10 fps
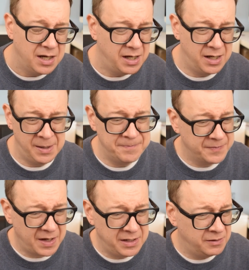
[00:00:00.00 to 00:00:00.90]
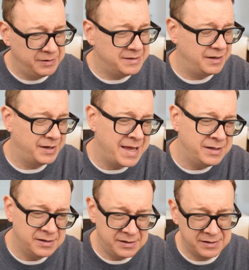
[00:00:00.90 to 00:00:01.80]
Um, I know, uh,
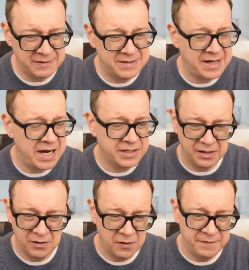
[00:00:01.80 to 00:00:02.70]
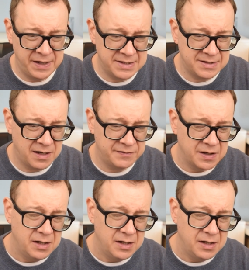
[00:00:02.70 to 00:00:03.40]
adding the transaction, and all of that stuff.